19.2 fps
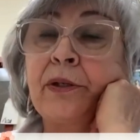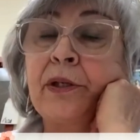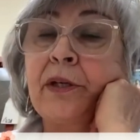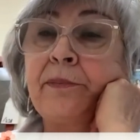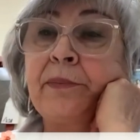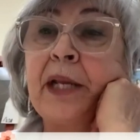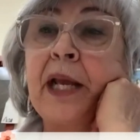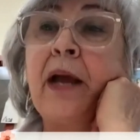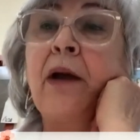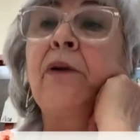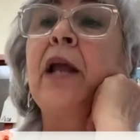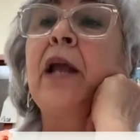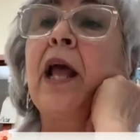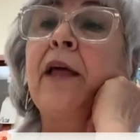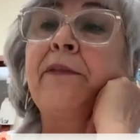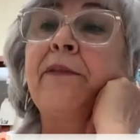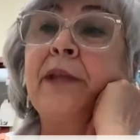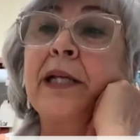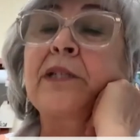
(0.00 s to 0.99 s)
come down.
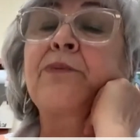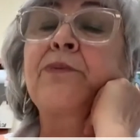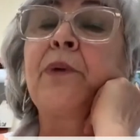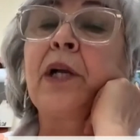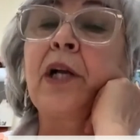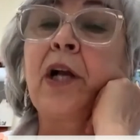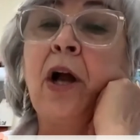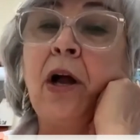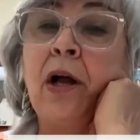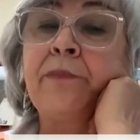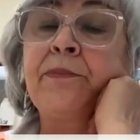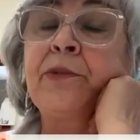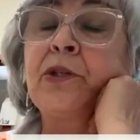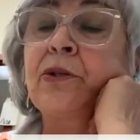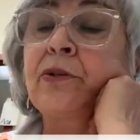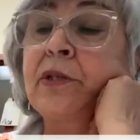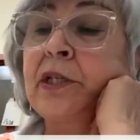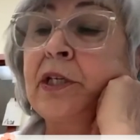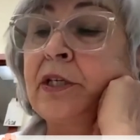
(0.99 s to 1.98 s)
That's what calms
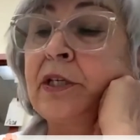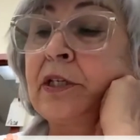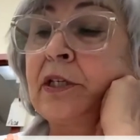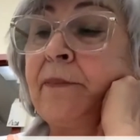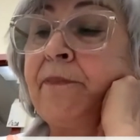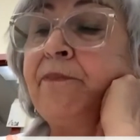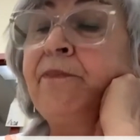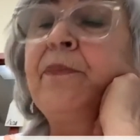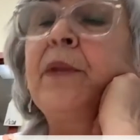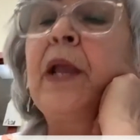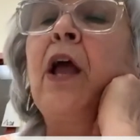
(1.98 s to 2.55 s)
your system.